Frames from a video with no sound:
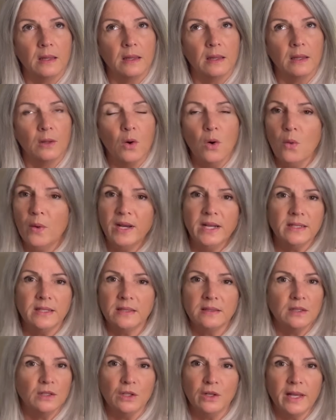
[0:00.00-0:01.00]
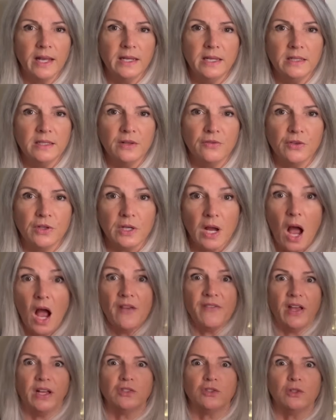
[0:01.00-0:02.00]
Oh, and it doesn't look any different.
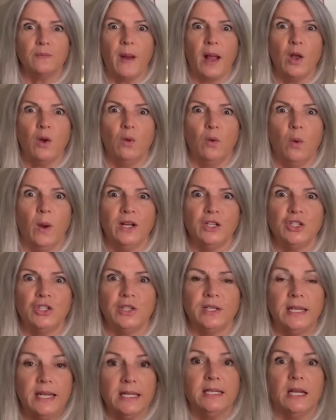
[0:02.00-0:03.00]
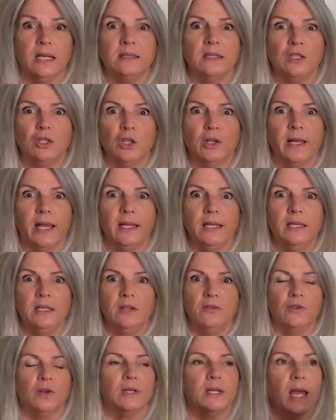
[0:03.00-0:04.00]
I've answered my own question. It doesn't look any
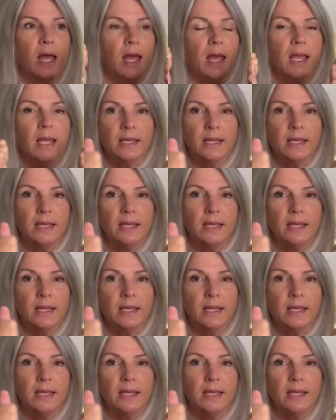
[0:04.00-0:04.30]
different.